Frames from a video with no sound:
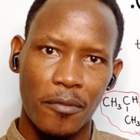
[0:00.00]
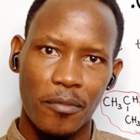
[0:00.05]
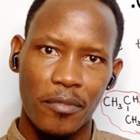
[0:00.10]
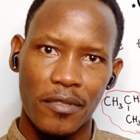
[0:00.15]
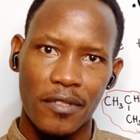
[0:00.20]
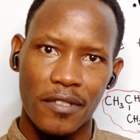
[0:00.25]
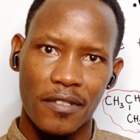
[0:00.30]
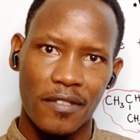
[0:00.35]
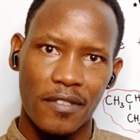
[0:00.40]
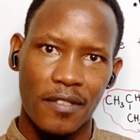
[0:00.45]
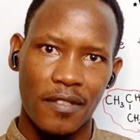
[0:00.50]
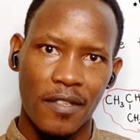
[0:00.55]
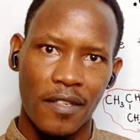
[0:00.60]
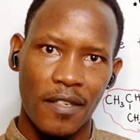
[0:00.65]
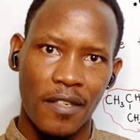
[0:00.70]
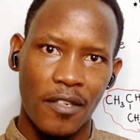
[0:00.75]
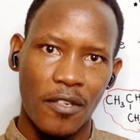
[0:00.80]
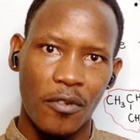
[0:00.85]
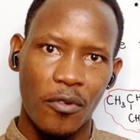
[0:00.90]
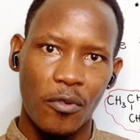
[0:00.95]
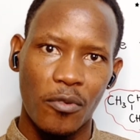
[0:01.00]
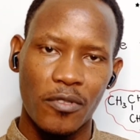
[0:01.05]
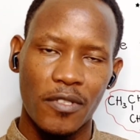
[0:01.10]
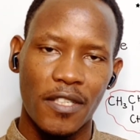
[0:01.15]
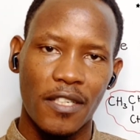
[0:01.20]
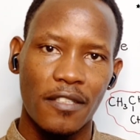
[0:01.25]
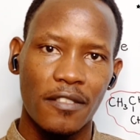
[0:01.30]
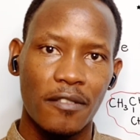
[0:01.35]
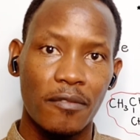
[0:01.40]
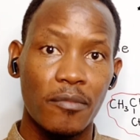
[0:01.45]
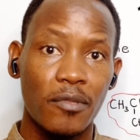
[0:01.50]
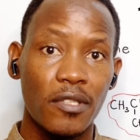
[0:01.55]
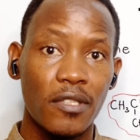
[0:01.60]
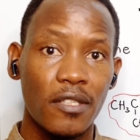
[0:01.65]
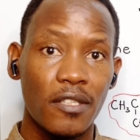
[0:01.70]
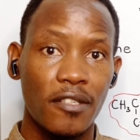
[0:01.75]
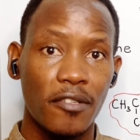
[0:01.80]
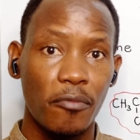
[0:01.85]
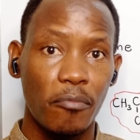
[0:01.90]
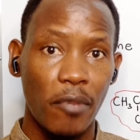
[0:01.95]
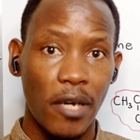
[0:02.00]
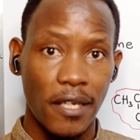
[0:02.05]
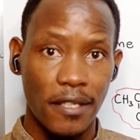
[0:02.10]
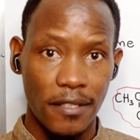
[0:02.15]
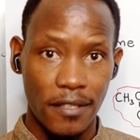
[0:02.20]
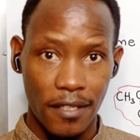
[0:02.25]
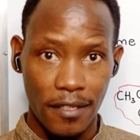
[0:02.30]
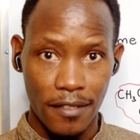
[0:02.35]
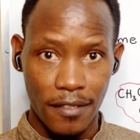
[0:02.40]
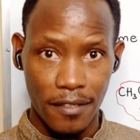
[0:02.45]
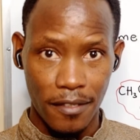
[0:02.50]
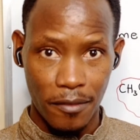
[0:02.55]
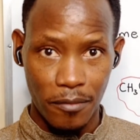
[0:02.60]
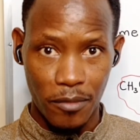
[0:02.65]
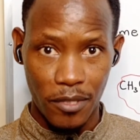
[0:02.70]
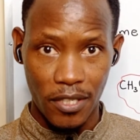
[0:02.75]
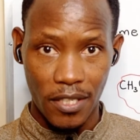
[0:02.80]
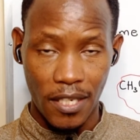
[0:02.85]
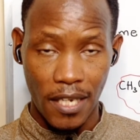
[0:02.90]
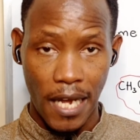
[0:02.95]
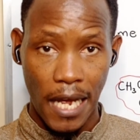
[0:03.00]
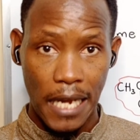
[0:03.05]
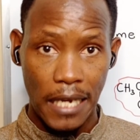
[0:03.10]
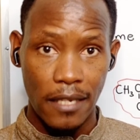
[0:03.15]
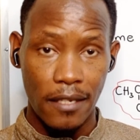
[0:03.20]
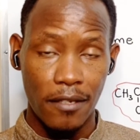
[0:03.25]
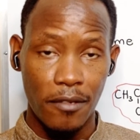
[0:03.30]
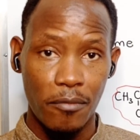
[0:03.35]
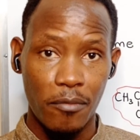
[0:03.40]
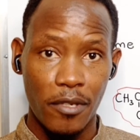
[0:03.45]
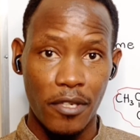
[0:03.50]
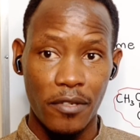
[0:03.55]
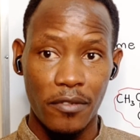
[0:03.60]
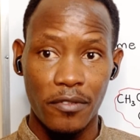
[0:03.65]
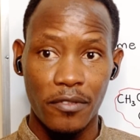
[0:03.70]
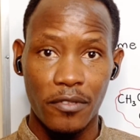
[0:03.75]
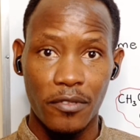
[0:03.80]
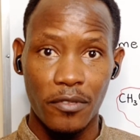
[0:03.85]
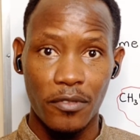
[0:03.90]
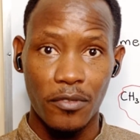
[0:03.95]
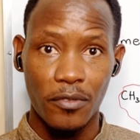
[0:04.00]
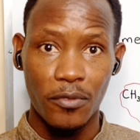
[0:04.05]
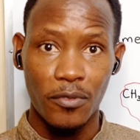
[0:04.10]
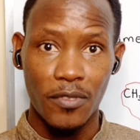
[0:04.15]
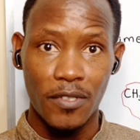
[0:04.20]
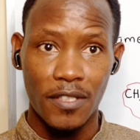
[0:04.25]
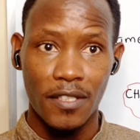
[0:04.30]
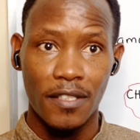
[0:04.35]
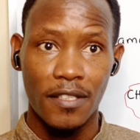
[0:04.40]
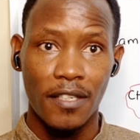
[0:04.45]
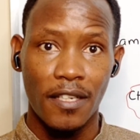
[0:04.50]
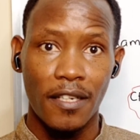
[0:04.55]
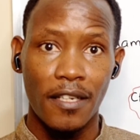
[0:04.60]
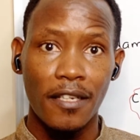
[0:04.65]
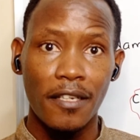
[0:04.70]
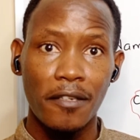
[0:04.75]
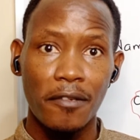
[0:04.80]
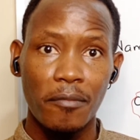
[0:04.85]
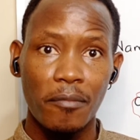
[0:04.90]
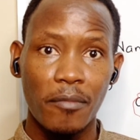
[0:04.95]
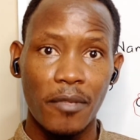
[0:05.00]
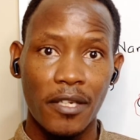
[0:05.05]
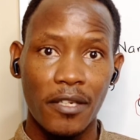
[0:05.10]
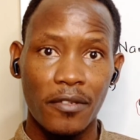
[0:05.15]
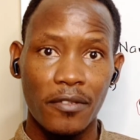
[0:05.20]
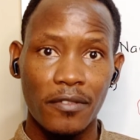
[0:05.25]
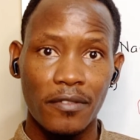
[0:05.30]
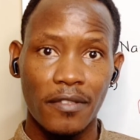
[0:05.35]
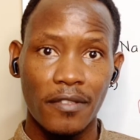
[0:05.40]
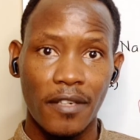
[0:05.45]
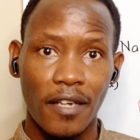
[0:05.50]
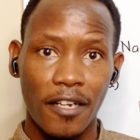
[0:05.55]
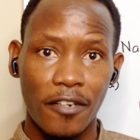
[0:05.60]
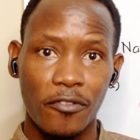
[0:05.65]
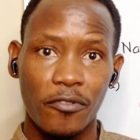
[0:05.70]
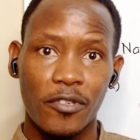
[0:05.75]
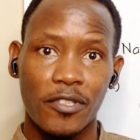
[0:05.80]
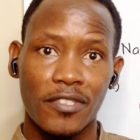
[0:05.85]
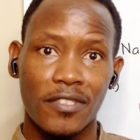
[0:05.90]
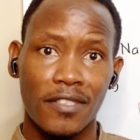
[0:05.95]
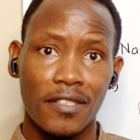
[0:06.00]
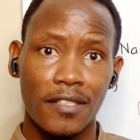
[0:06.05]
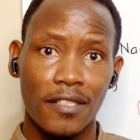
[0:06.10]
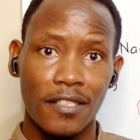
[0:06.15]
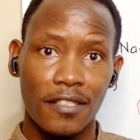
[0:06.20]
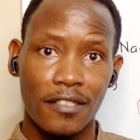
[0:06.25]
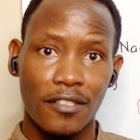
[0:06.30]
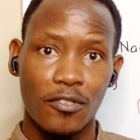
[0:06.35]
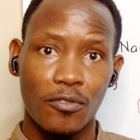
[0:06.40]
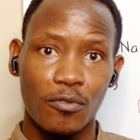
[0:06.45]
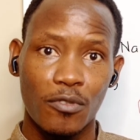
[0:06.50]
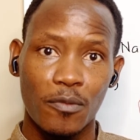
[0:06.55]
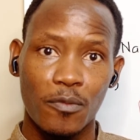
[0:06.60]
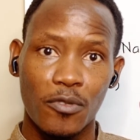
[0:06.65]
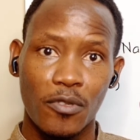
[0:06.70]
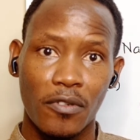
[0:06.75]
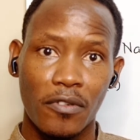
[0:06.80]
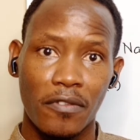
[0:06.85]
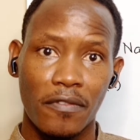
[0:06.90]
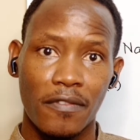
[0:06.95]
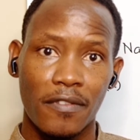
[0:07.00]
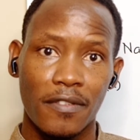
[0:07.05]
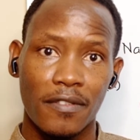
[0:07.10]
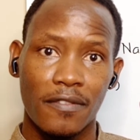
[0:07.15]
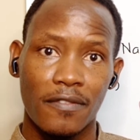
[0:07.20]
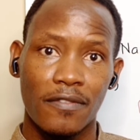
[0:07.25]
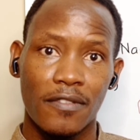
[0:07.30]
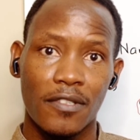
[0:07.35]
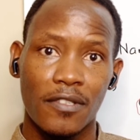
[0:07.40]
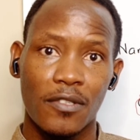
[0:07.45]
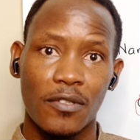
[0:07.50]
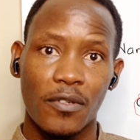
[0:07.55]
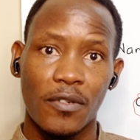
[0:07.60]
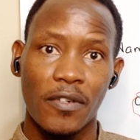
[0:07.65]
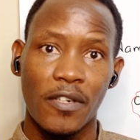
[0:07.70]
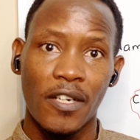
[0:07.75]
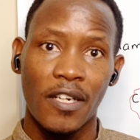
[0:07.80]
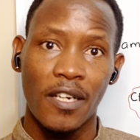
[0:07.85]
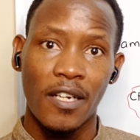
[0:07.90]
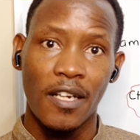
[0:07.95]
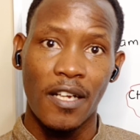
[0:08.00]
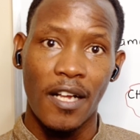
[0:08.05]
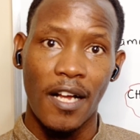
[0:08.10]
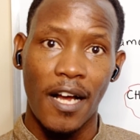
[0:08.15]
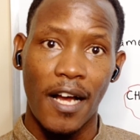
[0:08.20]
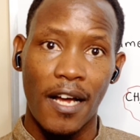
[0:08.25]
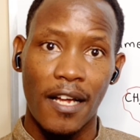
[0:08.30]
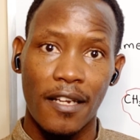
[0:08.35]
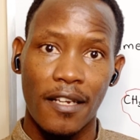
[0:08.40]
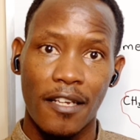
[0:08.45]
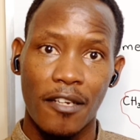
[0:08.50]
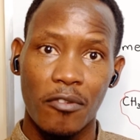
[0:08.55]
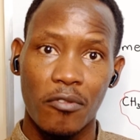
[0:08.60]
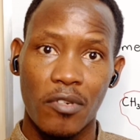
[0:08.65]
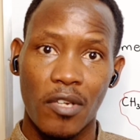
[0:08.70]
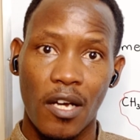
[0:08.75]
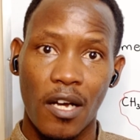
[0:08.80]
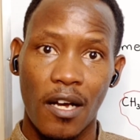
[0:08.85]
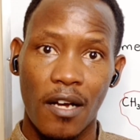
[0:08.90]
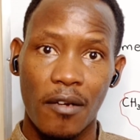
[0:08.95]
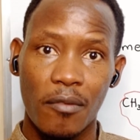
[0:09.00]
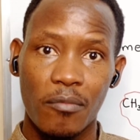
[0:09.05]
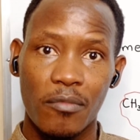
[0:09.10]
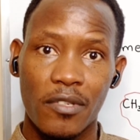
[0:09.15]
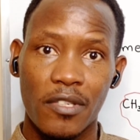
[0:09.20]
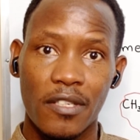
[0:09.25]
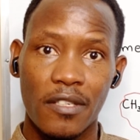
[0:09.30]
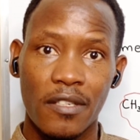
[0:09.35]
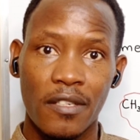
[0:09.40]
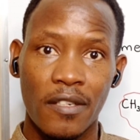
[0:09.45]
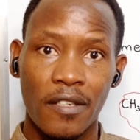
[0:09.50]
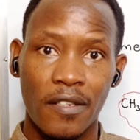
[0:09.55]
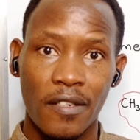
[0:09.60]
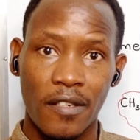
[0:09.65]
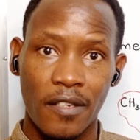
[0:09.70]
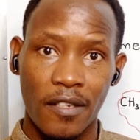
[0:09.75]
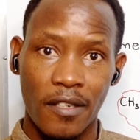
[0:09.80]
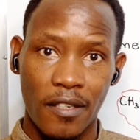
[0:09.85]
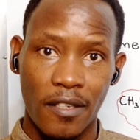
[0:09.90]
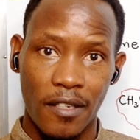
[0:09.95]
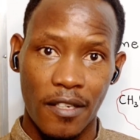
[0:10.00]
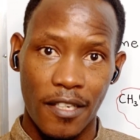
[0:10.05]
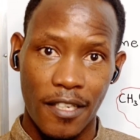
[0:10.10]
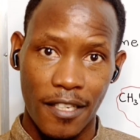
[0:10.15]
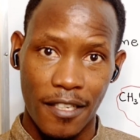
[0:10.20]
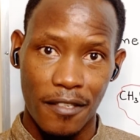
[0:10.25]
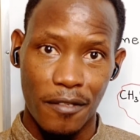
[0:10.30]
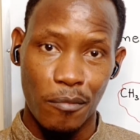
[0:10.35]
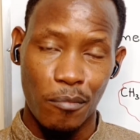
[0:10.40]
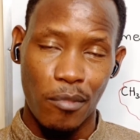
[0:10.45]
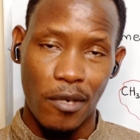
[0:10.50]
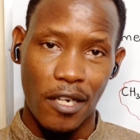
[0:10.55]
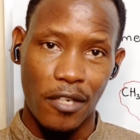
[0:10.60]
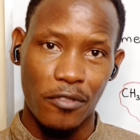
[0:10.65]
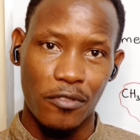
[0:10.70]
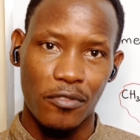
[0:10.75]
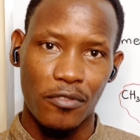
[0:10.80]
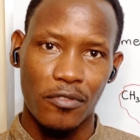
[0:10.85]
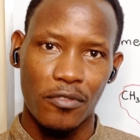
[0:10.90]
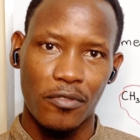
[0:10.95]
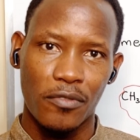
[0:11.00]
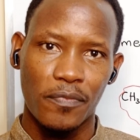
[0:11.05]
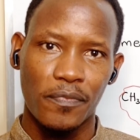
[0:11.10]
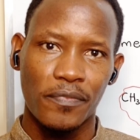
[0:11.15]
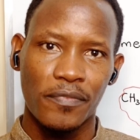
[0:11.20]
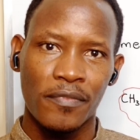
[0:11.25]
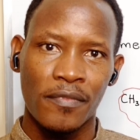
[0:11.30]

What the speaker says: Please contact me by sending me an email using the email address in the description of this video, and I will humbly get back to you.